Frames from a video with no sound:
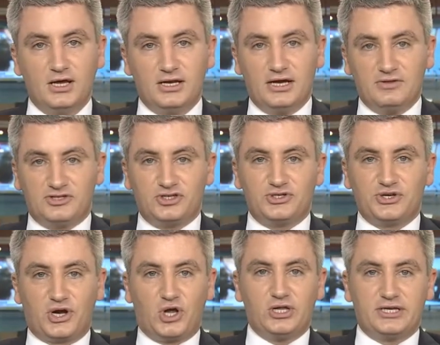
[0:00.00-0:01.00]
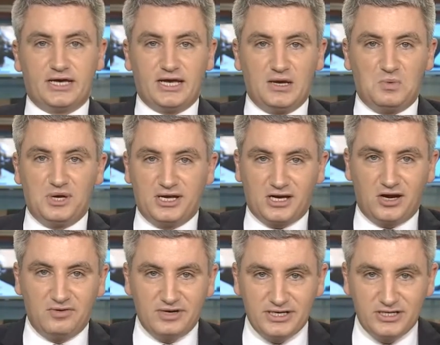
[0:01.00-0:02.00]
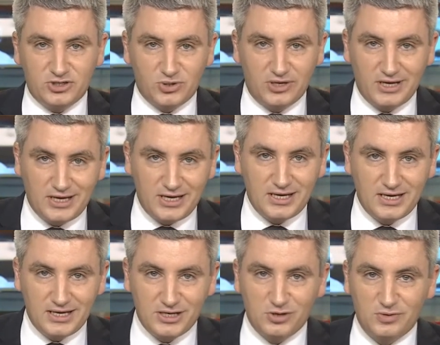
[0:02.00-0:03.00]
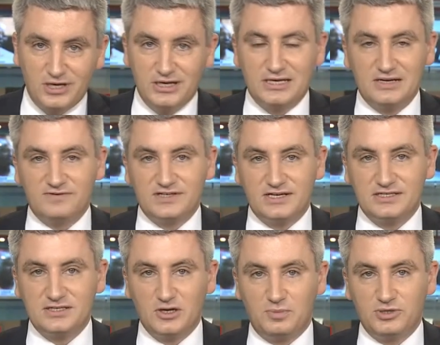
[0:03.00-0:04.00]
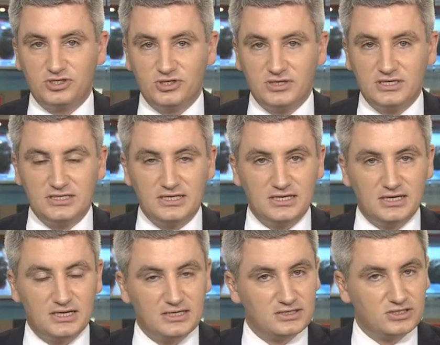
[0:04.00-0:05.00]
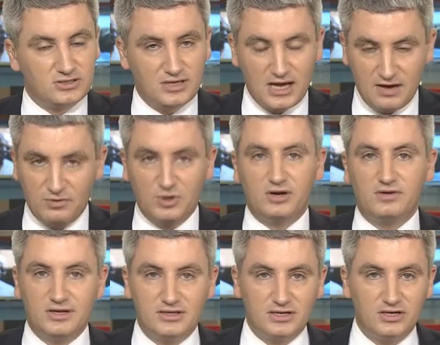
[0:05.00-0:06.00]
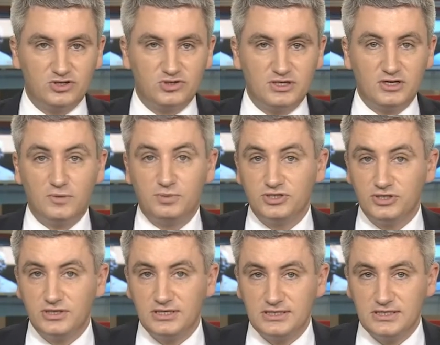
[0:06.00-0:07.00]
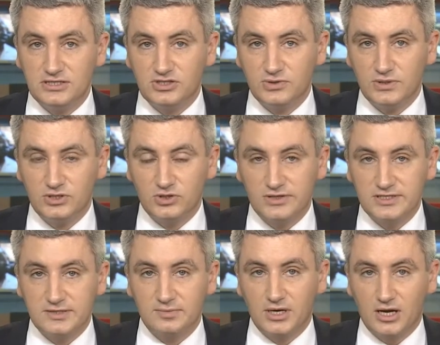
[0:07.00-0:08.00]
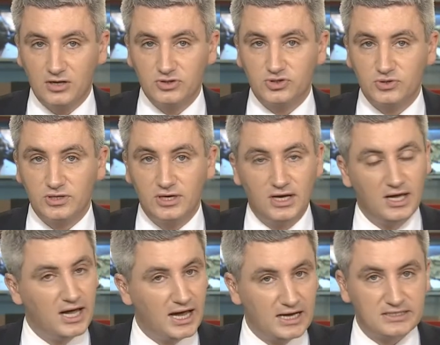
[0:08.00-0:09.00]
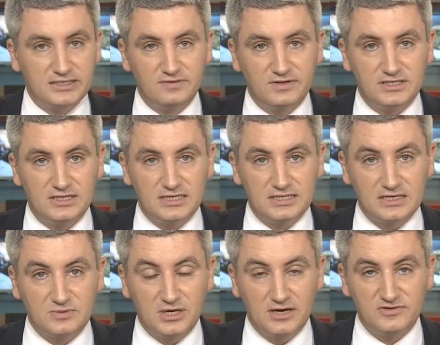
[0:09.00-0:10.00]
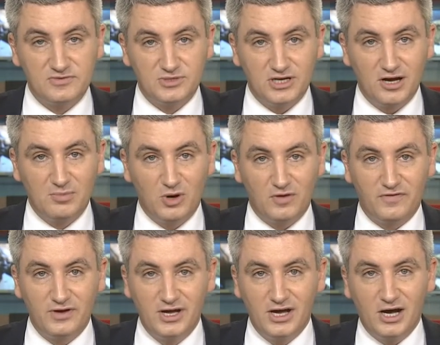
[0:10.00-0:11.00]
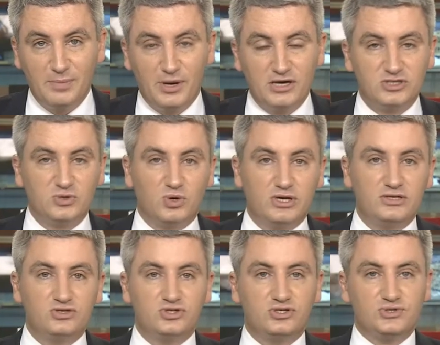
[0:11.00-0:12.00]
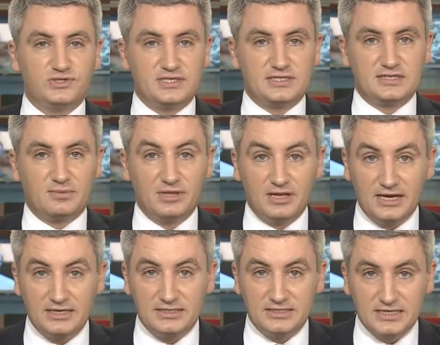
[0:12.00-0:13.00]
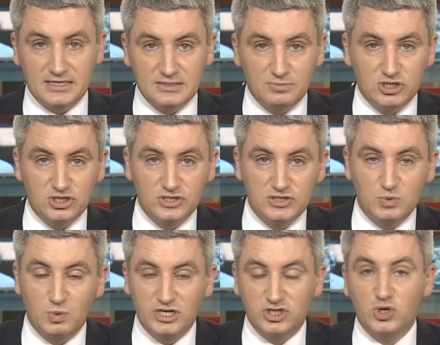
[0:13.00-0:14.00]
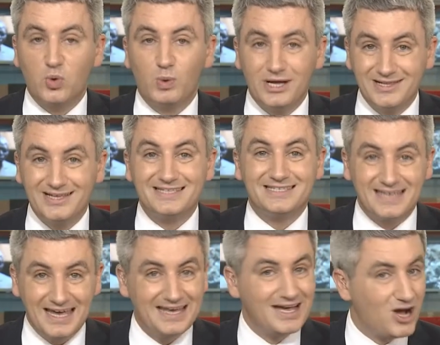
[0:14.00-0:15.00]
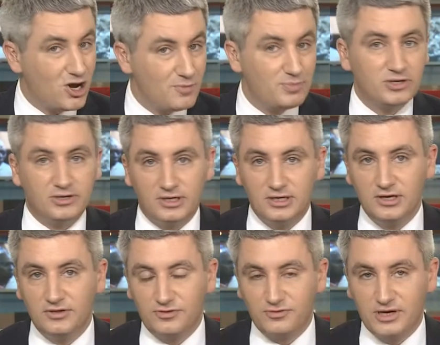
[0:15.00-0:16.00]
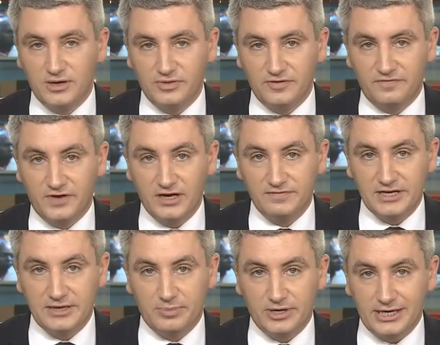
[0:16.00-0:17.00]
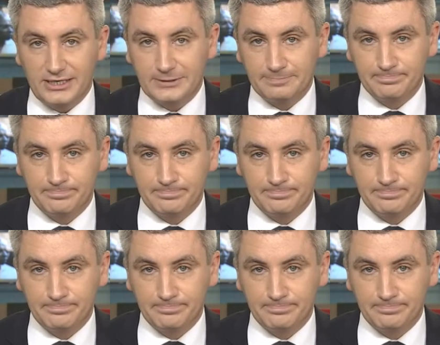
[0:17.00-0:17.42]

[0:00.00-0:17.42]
Now, the Chuseok holiday we're currently enjoying here in Korea gives us the opportunity, and everyone around the country, the opportunity to enjoy some cultural activities as we have some time off. Park Ji-won introduces some of the latest exhibitions which will stay open throughout the 5-day break.